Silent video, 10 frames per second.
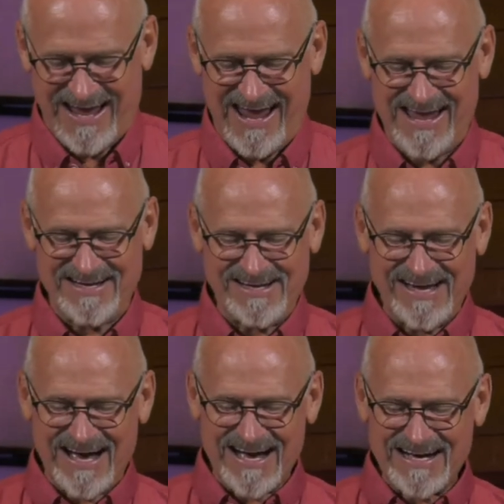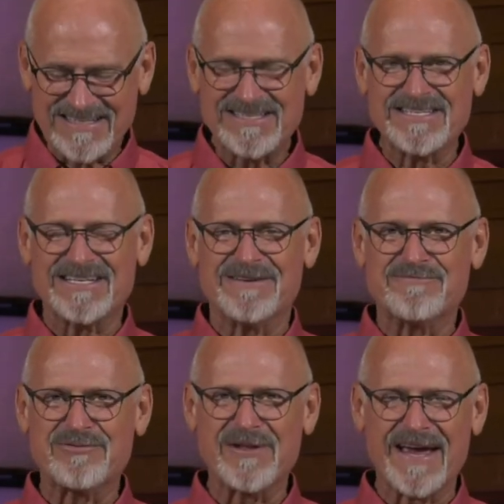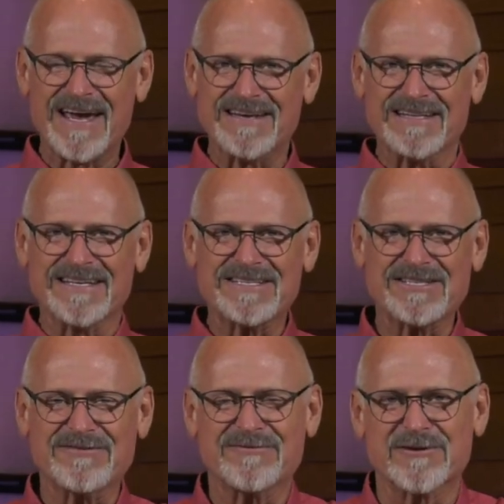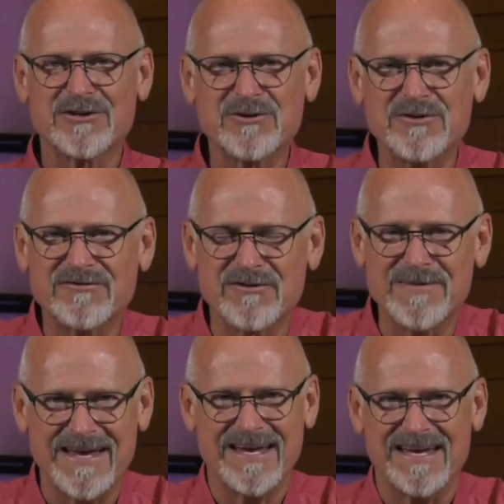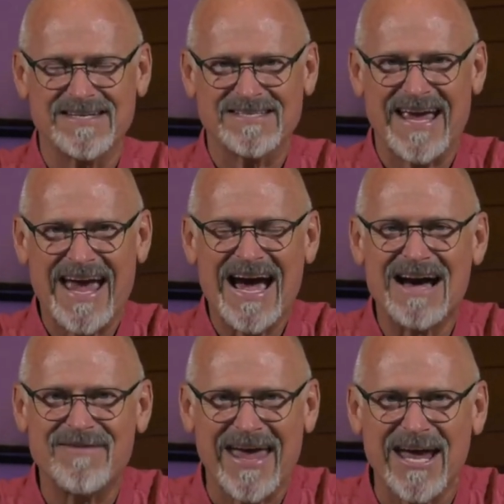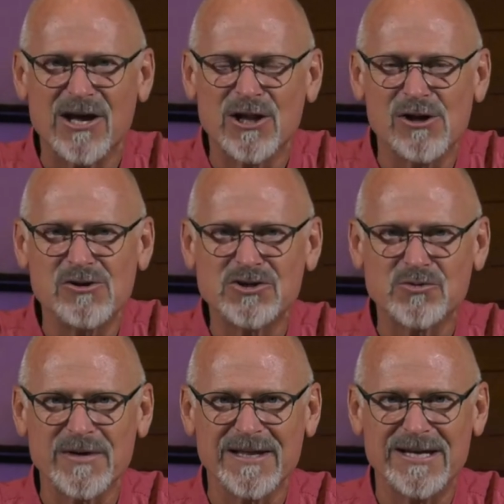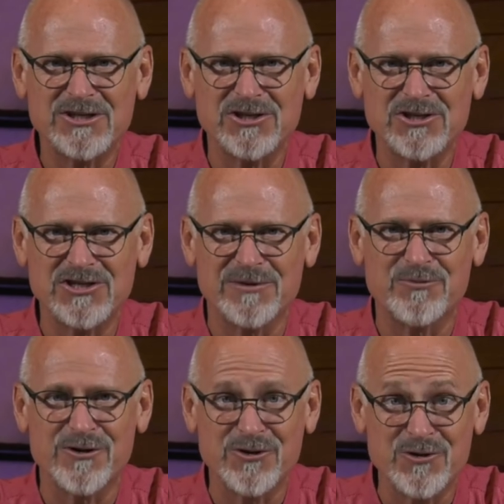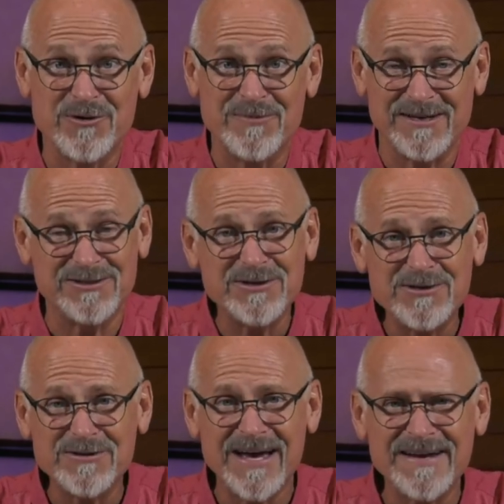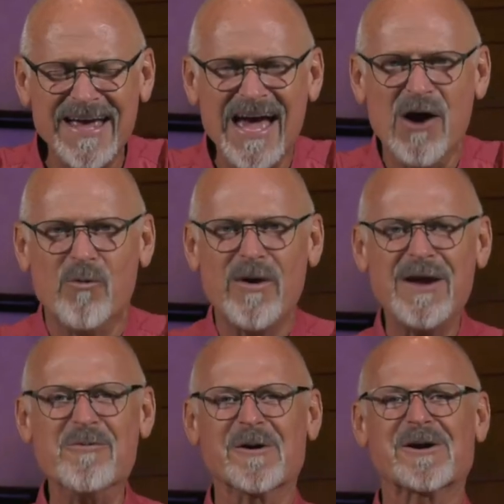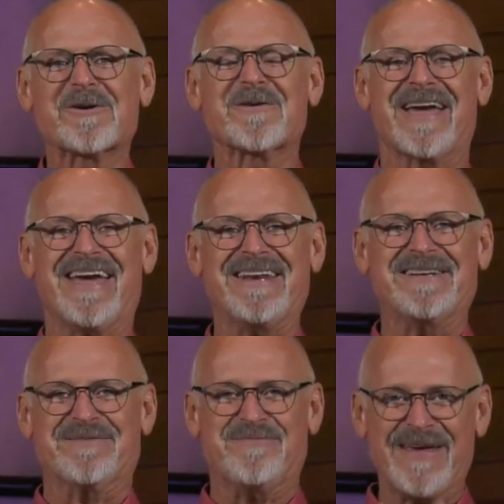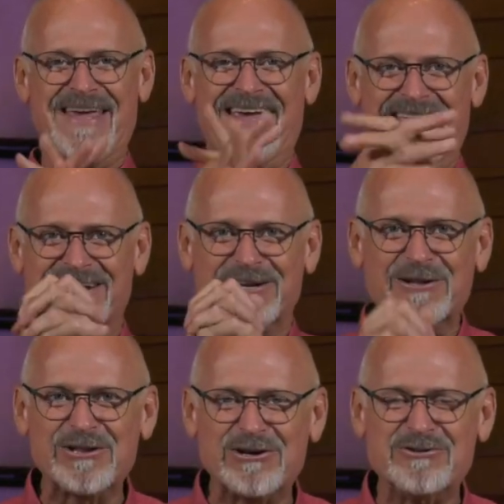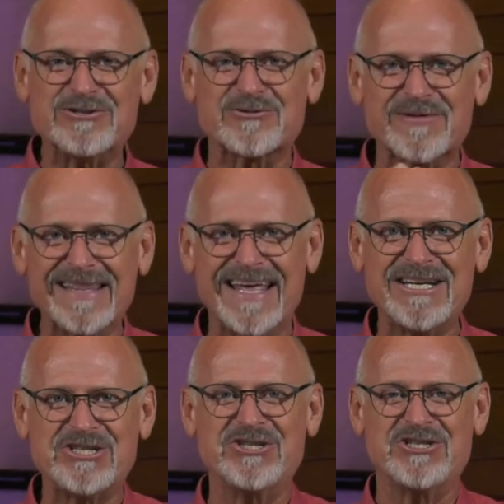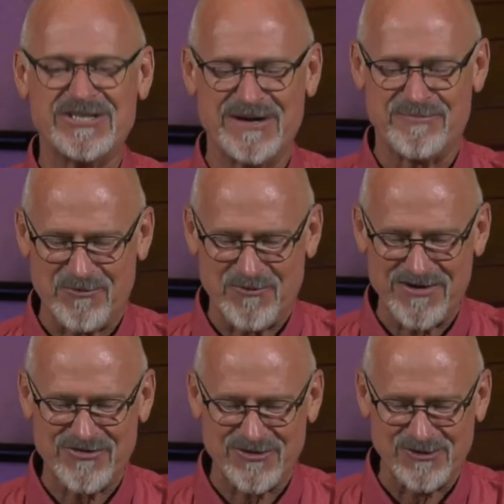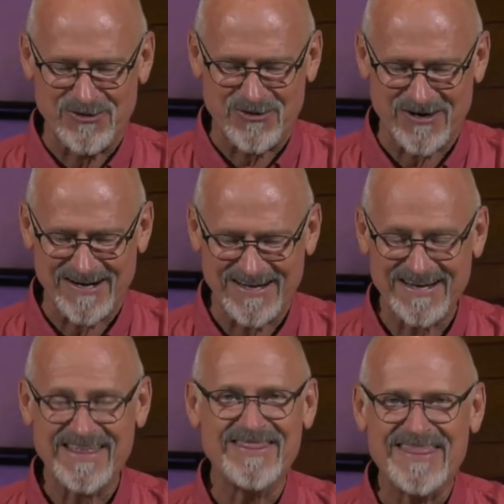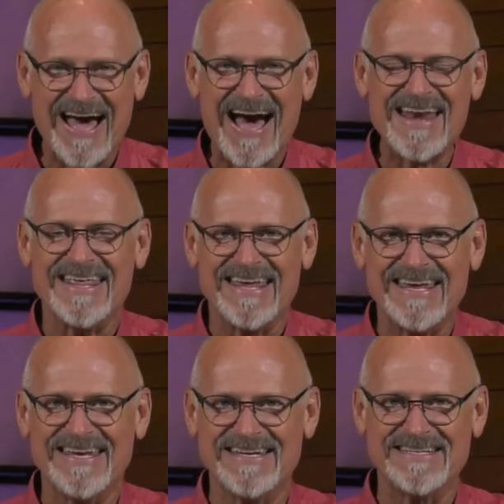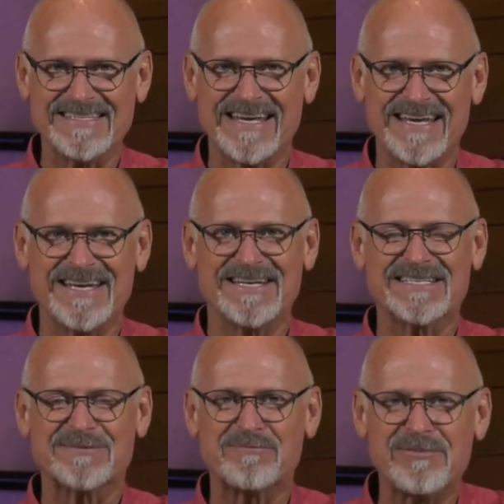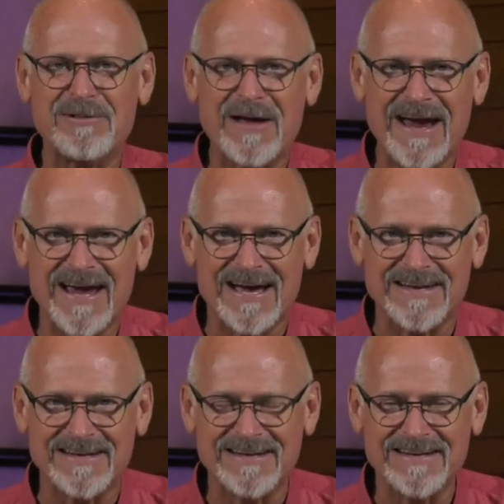And God's plan, listen, for you and for me, is to have a close relationship with you and me. Did you know that? We were created to be in close relationship with the Lord. That is his plan.